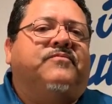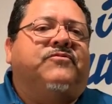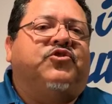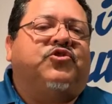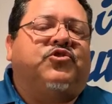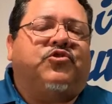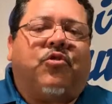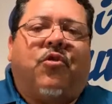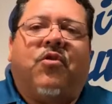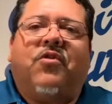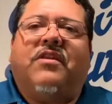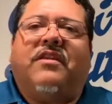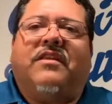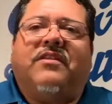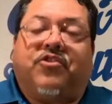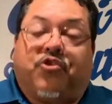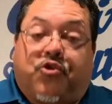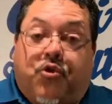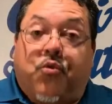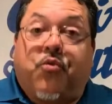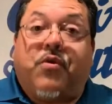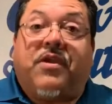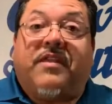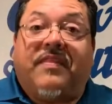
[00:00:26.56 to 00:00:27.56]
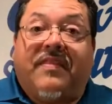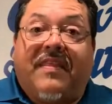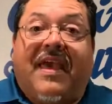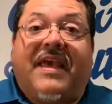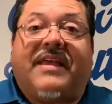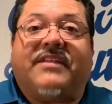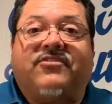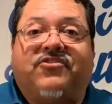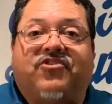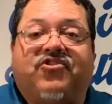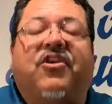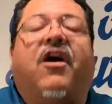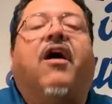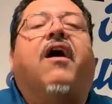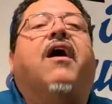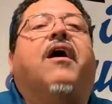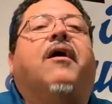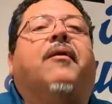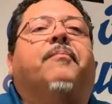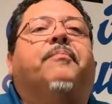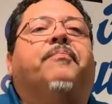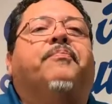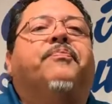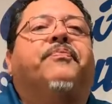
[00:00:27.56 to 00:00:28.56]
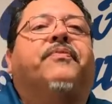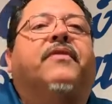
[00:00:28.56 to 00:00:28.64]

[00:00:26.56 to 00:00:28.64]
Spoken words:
shortly during that job,